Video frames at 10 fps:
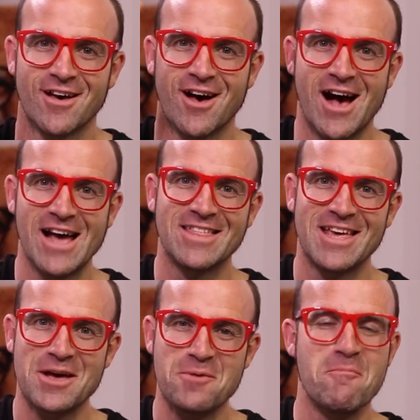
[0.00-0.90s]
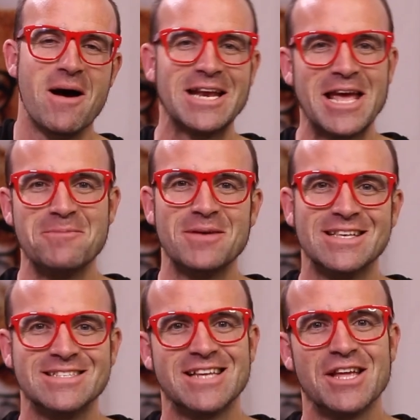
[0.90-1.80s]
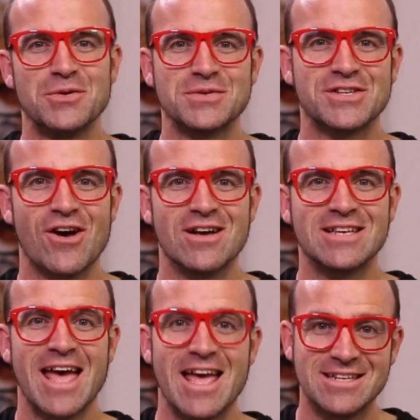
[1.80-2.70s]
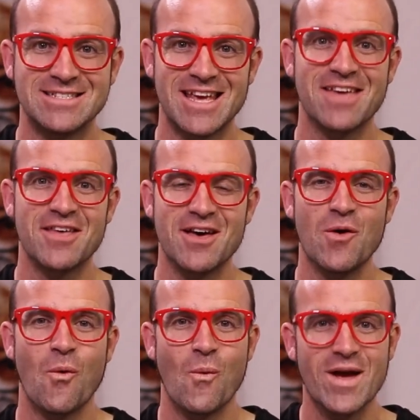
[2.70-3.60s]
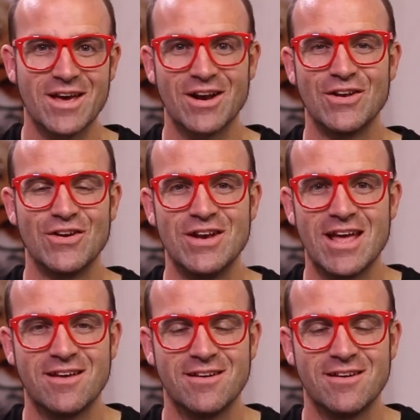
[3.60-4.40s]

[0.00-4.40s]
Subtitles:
Hi there, my name is Daniel Scott, and together we're going to learn.